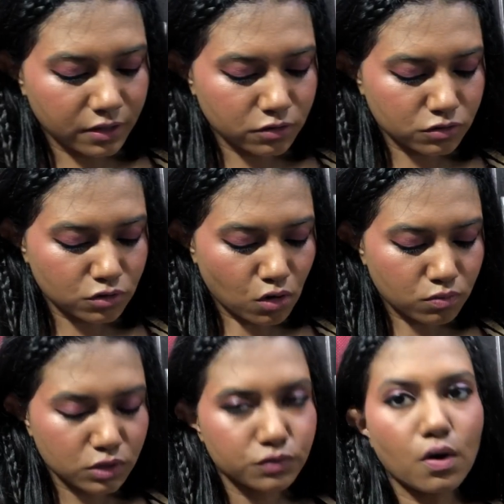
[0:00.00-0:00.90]
you so
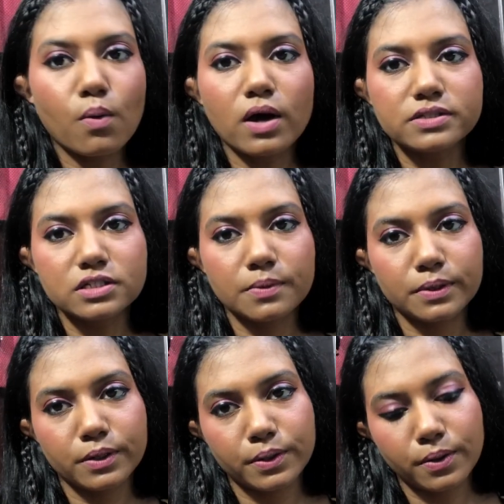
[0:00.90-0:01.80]
much for watching.
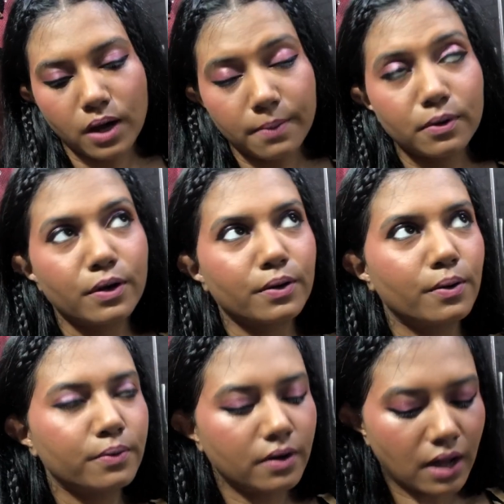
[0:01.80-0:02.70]
I'm gonna
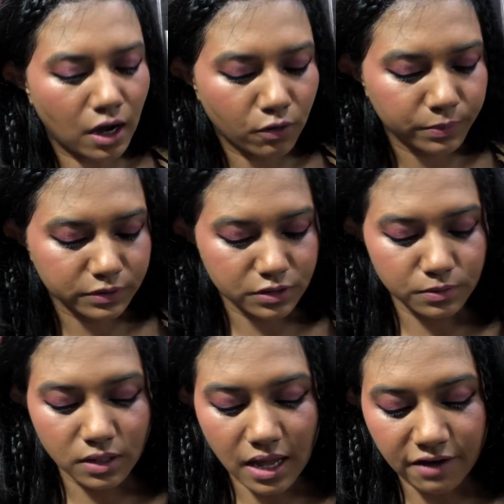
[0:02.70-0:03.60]
go now because I'm
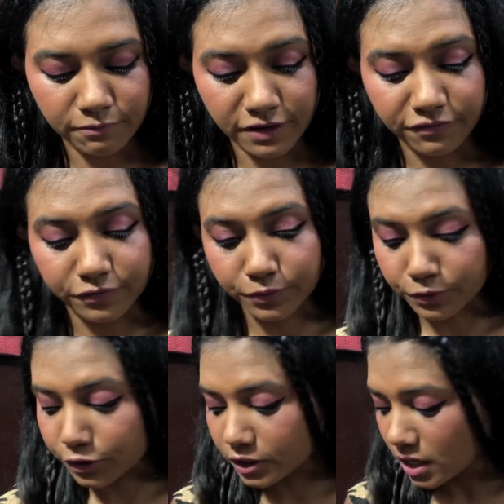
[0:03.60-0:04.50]
gonna have my
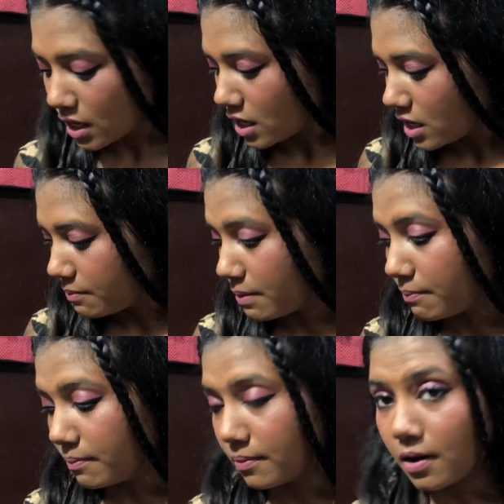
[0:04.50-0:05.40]
food. My
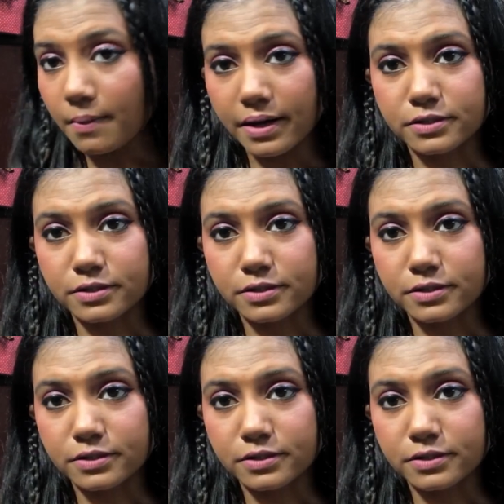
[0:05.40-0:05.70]
mama is